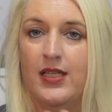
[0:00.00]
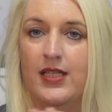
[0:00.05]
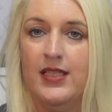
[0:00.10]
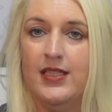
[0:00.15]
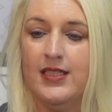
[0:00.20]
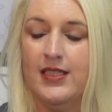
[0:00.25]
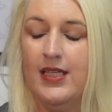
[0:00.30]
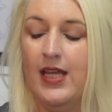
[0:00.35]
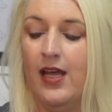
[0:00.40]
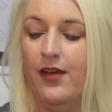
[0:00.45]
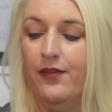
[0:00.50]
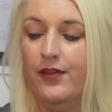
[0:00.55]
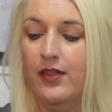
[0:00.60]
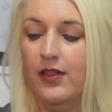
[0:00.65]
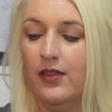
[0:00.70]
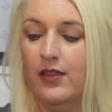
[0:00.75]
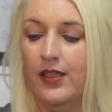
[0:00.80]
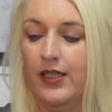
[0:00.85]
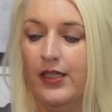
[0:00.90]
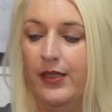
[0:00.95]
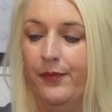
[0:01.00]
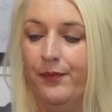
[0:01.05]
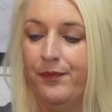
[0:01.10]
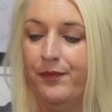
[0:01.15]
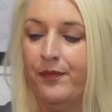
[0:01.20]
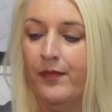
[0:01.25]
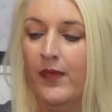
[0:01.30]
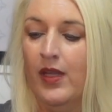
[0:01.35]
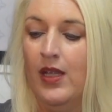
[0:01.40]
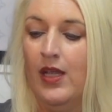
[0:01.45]
is definitely
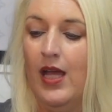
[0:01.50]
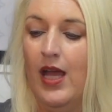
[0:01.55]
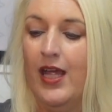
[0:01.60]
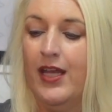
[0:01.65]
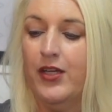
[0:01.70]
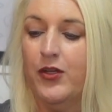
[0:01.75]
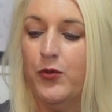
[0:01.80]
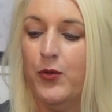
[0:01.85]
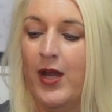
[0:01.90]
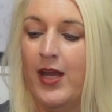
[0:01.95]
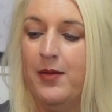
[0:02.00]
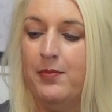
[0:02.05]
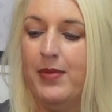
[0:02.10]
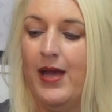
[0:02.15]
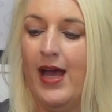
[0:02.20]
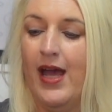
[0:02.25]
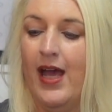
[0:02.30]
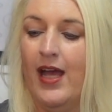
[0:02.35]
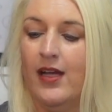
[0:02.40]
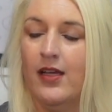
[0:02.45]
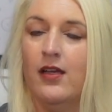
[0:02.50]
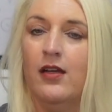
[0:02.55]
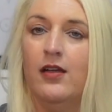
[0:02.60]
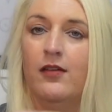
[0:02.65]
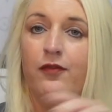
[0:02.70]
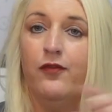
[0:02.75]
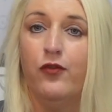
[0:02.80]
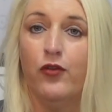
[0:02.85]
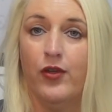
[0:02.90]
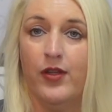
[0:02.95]
a great bag
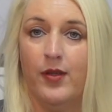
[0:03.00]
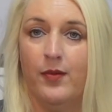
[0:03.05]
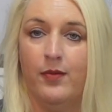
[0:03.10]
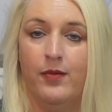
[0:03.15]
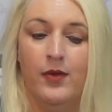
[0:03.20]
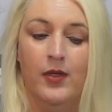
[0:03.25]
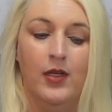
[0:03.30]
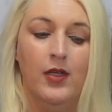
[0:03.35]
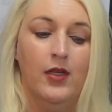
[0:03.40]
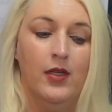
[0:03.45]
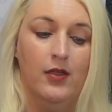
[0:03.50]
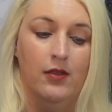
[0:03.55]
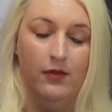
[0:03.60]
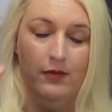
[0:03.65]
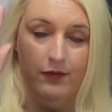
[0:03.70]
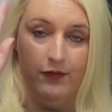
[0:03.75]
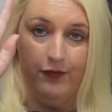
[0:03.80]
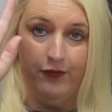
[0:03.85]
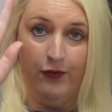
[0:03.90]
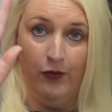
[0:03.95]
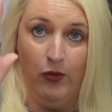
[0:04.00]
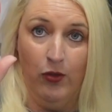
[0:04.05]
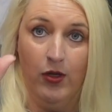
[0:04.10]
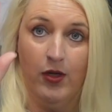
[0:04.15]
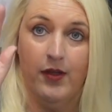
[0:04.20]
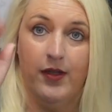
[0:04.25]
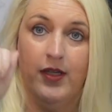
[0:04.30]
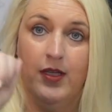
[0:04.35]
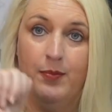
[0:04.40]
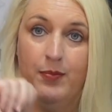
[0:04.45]
for the
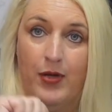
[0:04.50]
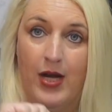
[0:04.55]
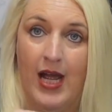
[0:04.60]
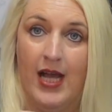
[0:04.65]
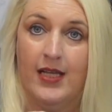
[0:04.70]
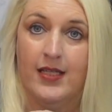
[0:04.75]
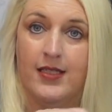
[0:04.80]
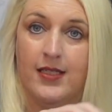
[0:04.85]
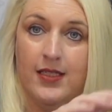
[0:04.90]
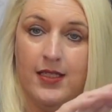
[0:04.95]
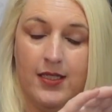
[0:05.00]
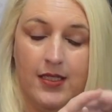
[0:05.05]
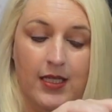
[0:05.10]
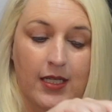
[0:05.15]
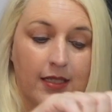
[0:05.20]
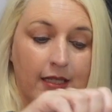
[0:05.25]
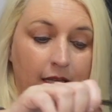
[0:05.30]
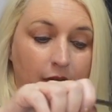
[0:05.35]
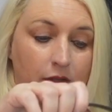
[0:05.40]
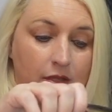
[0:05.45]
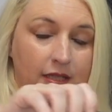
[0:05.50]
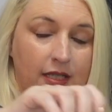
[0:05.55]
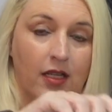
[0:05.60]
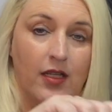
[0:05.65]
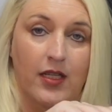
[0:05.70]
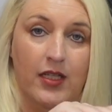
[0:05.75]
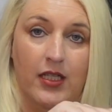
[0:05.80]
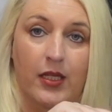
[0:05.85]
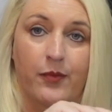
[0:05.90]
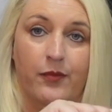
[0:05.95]
prices that they are
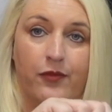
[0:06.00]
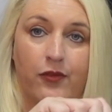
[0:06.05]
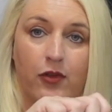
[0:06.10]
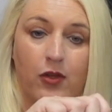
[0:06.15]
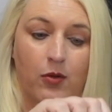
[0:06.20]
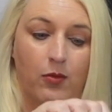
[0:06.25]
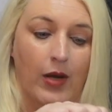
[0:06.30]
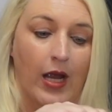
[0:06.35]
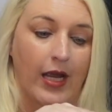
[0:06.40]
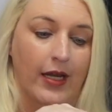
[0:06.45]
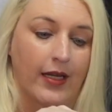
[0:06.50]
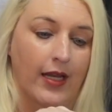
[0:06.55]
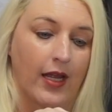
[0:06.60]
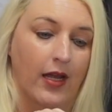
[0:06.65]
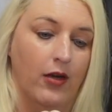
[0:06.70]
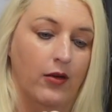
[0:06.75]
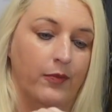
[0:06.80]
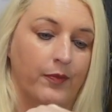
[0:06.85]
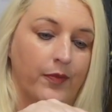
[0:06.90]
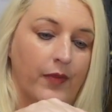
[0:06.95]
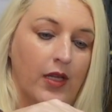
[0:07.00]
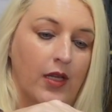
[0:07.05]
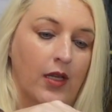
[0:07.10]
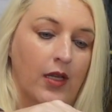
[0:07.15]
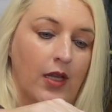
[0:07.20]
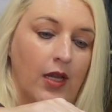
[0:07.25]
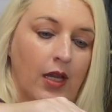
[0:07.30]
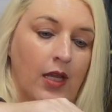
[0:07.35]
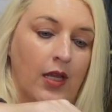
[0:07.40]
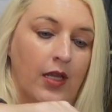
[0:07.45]
selling them for right now.
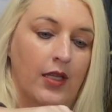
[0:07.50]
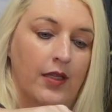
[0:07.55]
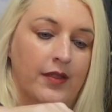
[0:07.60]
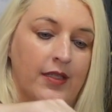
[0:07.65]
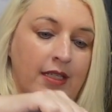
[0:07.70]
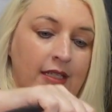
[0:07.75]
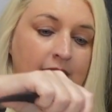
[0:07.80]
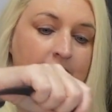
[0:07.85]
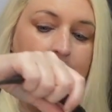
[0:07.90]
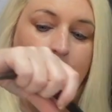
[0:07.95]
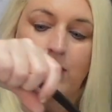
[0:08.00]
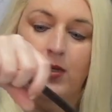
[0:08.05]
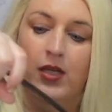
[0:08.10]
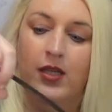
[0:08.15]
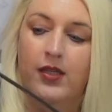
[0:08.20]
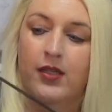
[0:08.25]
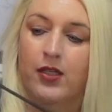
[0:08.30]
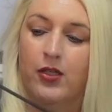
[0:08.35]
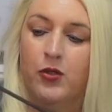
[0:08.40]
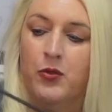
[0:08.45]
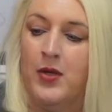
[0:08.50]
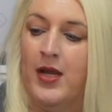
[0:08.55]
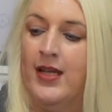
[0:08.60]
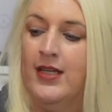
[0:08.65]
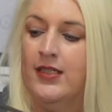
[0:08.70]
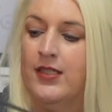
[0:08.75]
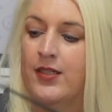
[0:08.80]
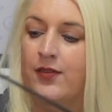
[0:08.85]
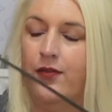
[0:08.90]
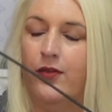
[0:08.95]
this one, the
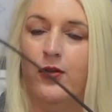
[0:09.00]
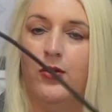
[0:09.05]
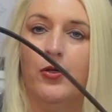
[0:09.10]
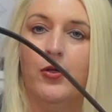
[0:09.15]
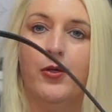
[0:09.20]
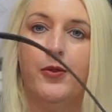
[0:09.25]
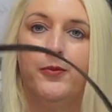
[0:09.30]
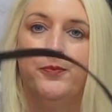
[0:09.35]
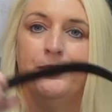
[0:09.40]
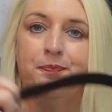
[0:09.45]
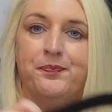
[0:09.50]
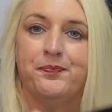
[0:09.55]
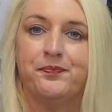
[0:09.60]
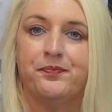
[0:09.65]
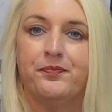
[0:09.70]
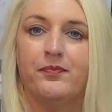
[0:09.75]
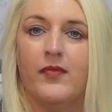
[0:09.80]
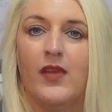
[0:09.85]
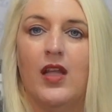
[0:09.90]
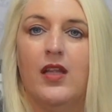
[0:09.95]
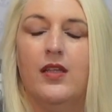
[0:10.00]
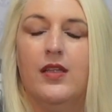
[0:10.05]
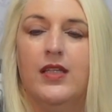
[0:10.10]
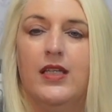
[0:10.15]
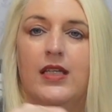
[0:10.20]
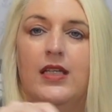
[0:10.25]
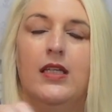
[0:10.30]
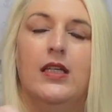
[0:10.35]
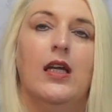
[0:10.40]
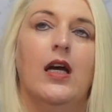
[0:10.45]
Graceful,
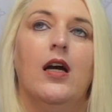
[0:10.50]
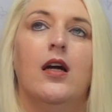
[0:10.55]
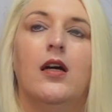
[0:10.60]
the